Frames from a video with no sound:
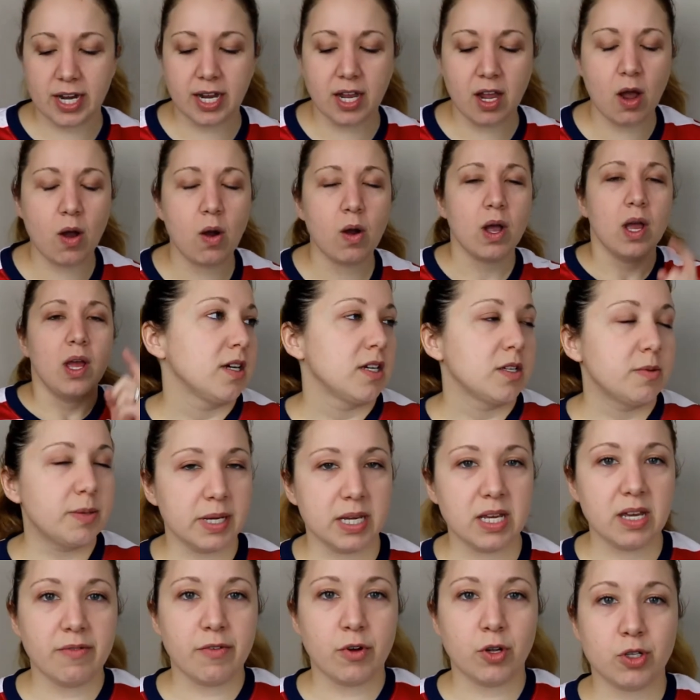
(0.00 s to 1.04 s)
you go.
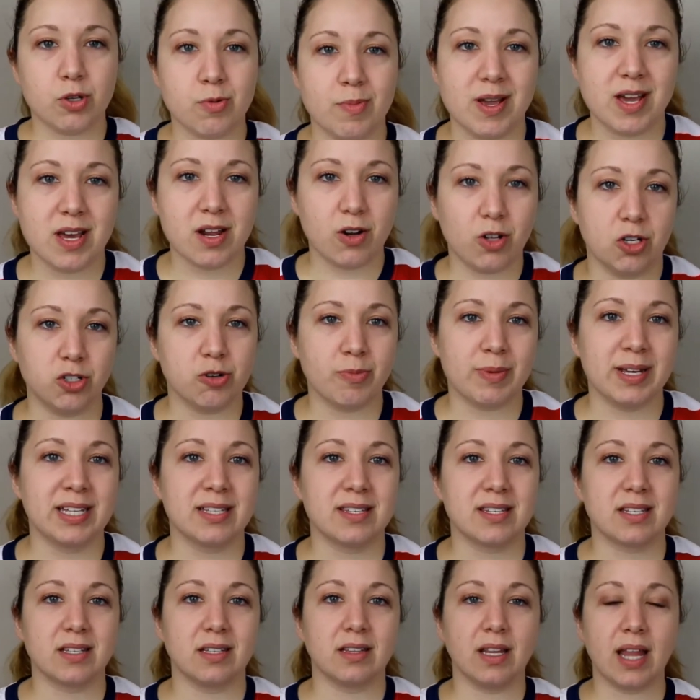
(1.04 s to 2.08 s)
Speaking of Ultraman,
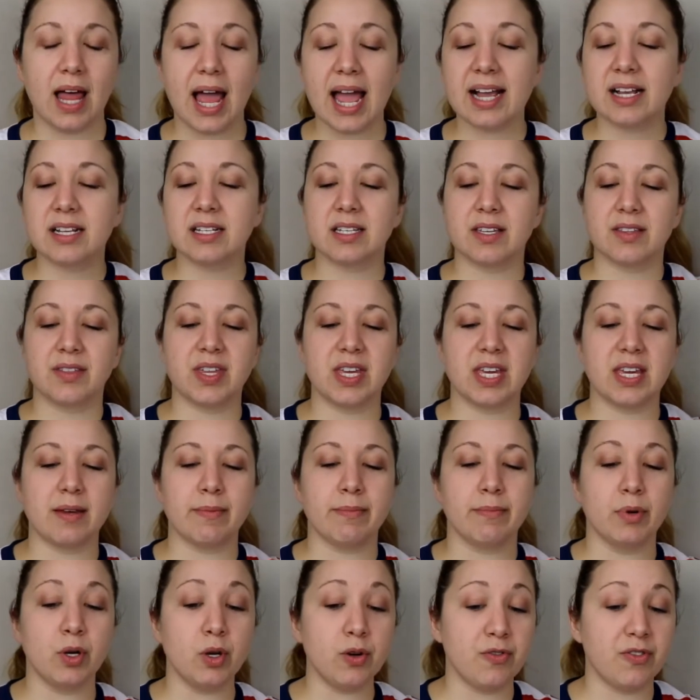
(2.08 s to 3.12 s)
Ultraman Select, the
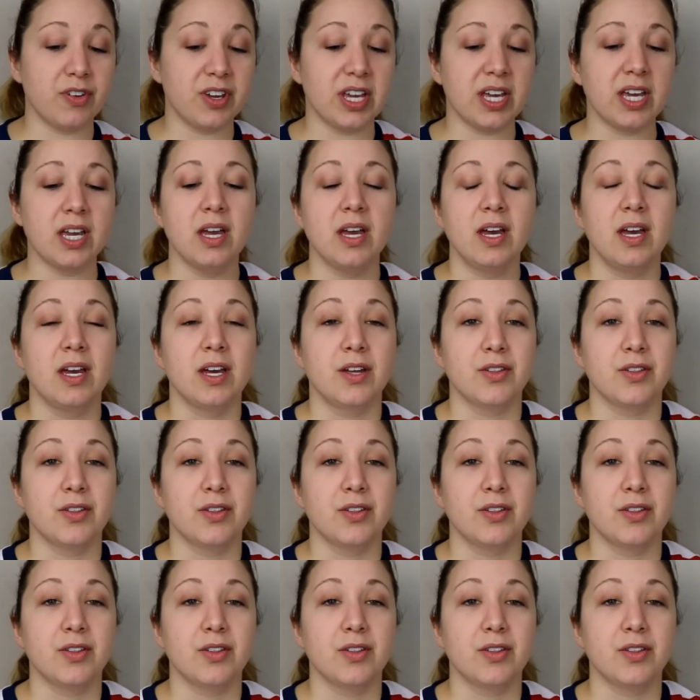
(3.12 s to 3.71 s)
movie,